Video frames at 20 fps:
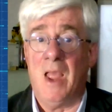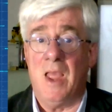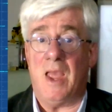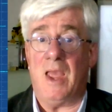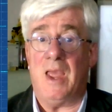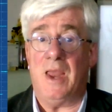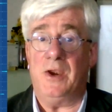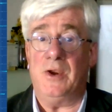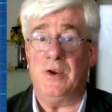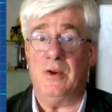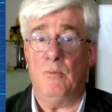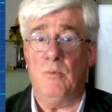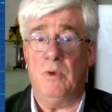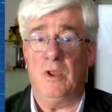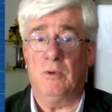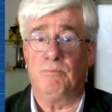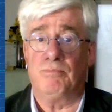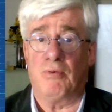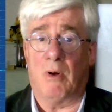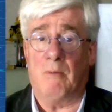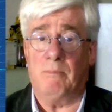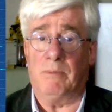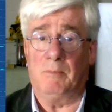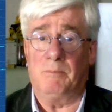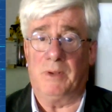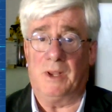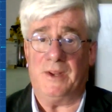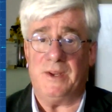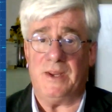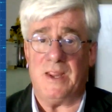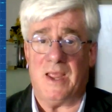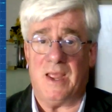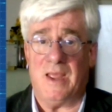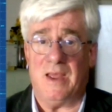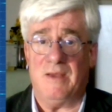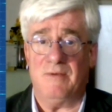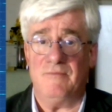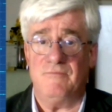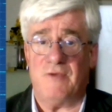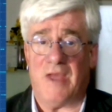And we'll probably
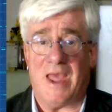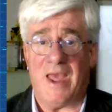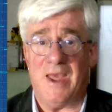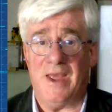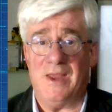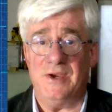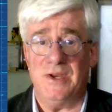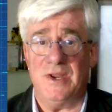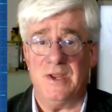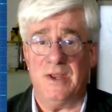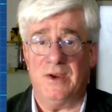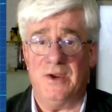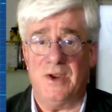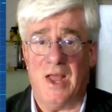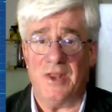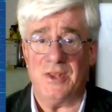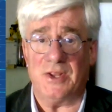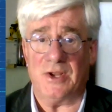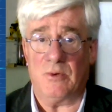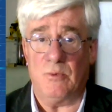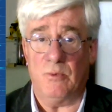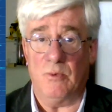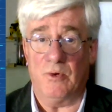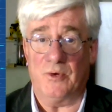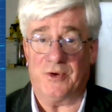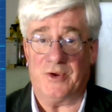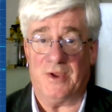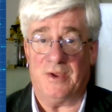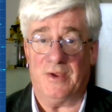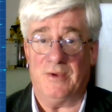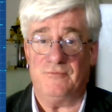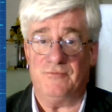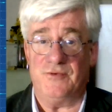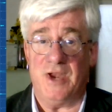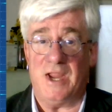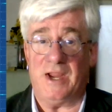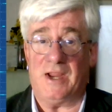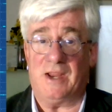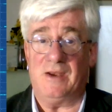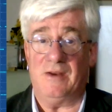have had another quarter of
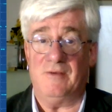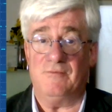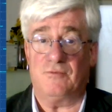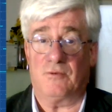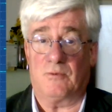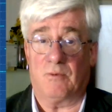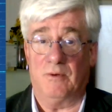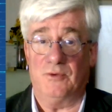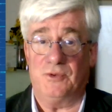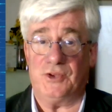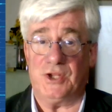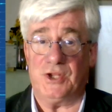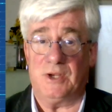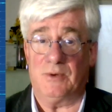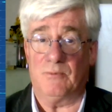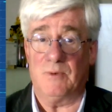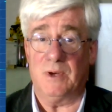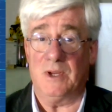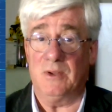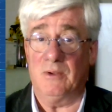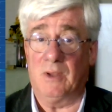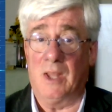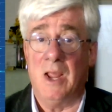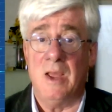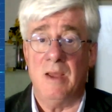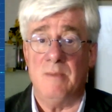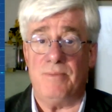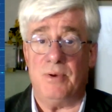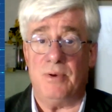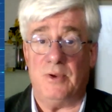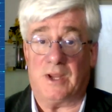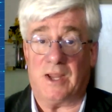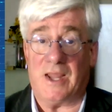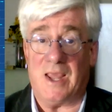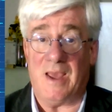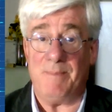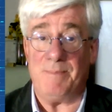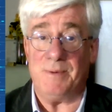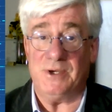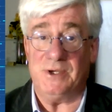negative growth in real per
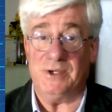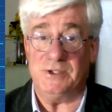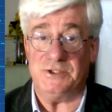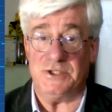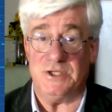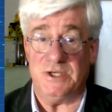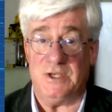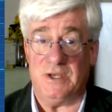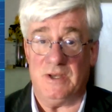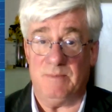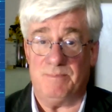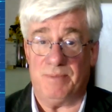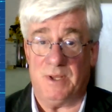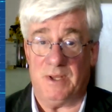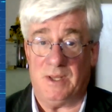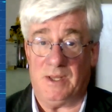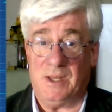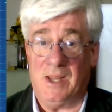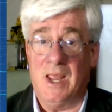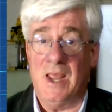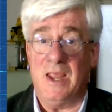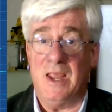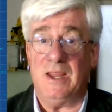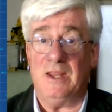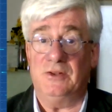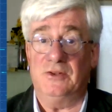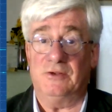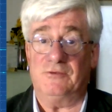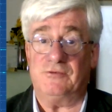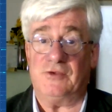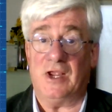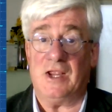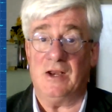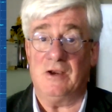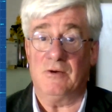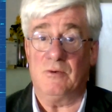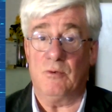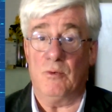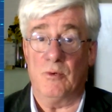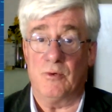capita GDP in the
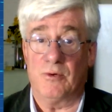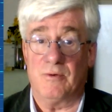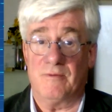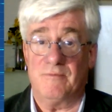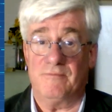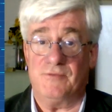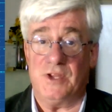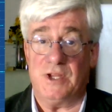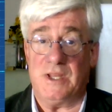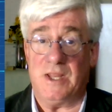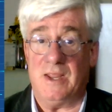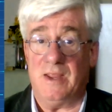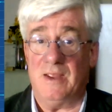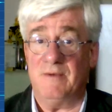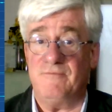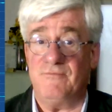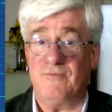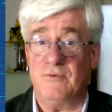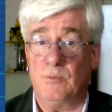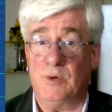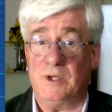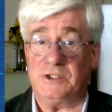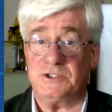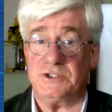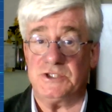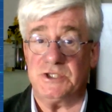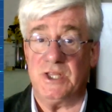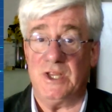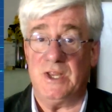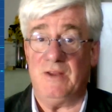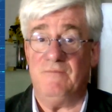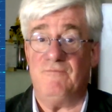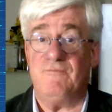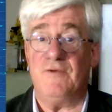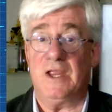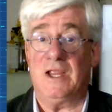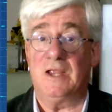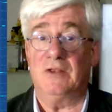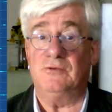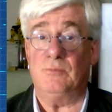second quarter of the year, for which the
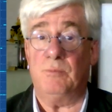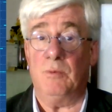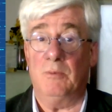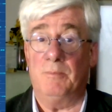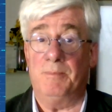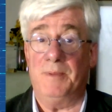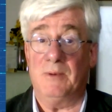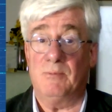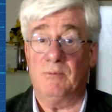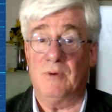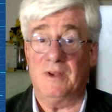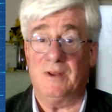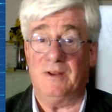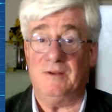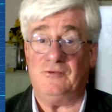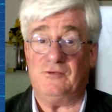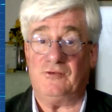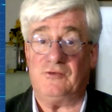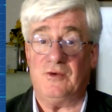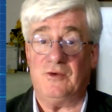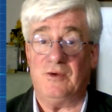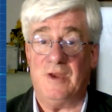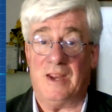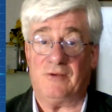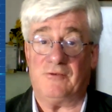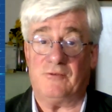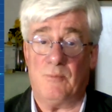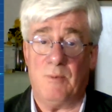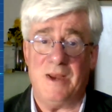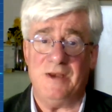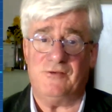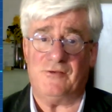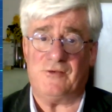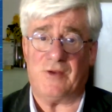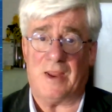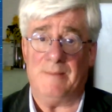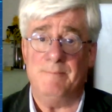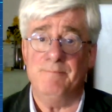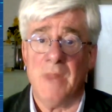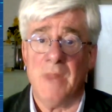figures will be released next Wednesday.